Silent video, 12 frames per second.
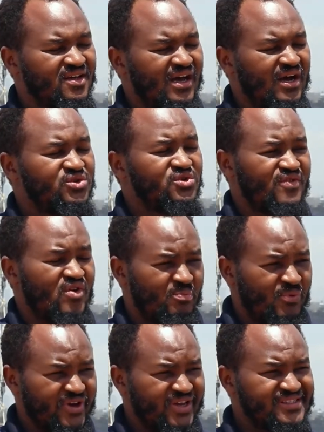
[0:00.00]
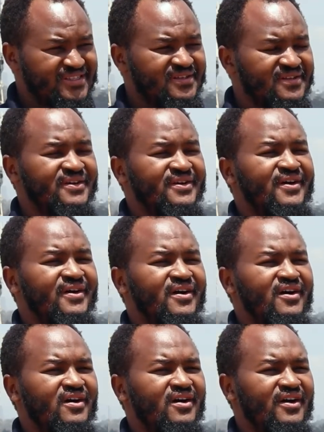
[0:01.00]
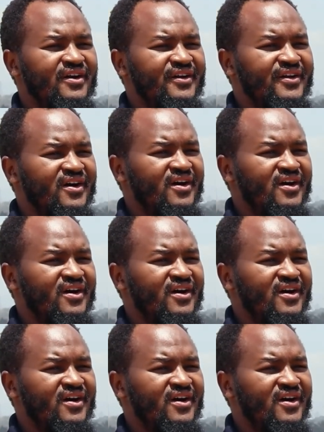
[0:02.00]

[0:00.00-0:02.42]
out of our pockets, and